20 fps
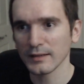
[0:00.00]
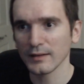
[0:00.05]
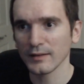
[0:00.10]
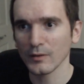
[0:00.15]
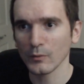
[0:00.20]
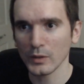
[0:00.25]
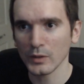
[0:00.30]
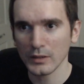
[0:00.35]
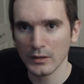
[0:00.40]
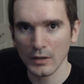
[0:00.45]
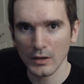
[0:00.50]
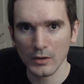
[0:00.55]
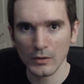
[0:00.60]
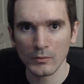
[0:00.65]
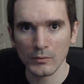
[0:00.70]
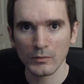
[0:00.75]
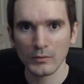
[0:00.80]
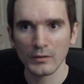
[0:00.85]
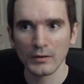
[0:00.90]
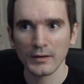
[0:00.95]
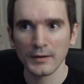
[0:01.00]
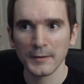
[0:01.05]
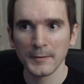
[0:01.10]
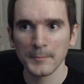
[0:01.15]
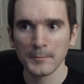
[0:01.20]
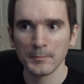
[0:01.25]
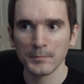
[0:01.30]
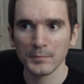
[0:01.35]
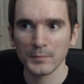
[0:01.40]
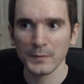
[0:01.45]
that we know
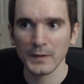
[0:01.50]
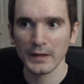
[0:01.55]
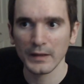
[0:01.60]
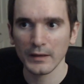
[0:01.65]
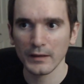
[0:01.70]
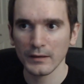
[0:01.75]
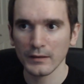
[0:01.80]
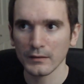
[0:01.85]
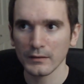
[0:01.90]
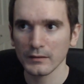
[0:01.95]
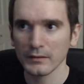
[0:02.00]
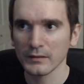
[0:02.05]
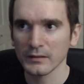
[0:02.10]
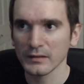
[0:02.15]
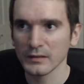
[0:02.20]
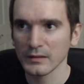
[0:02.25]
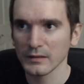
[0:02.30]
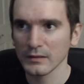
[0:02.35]
is